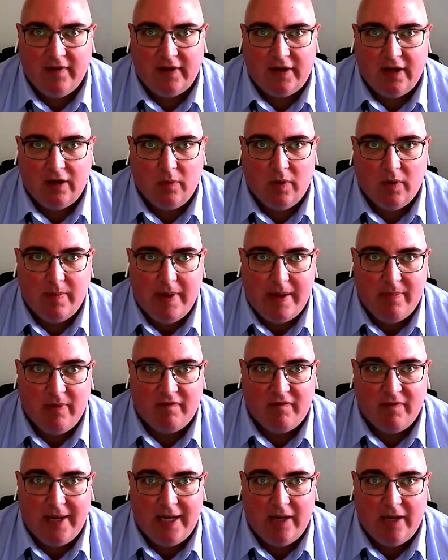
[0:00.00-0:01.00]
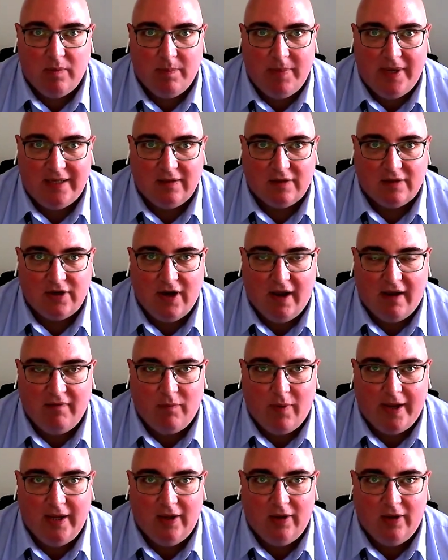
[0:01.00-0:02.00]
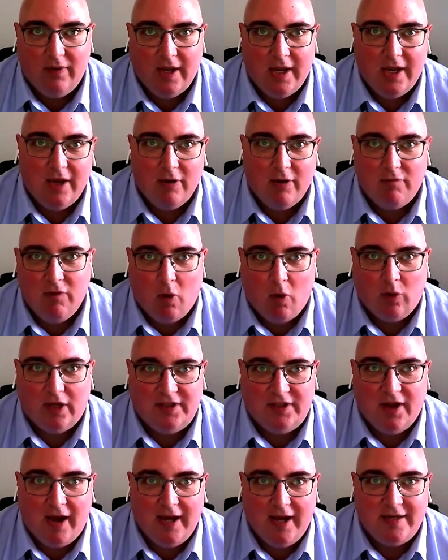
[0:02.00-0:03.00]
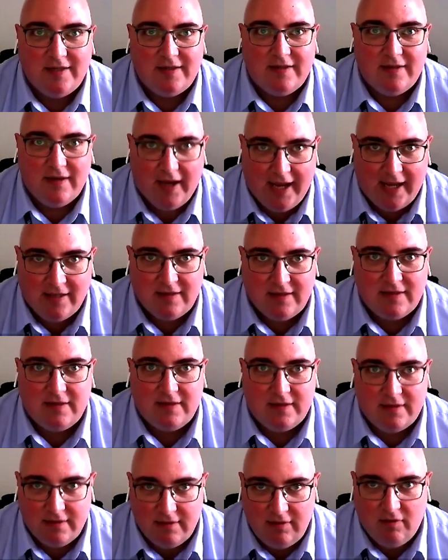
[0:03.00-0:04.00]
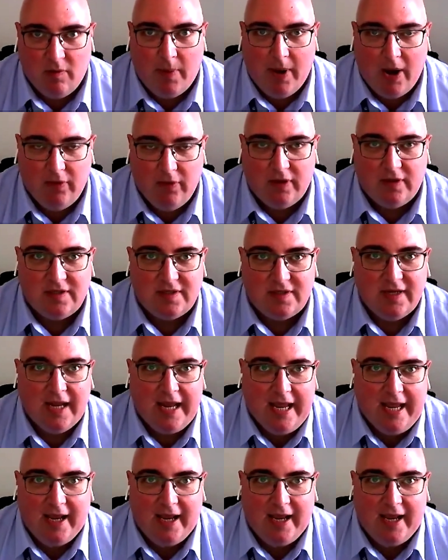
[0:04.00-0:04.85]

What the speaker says: I don't know whether people are familiar with Beetle Drive, where you roll a dice against your opponents,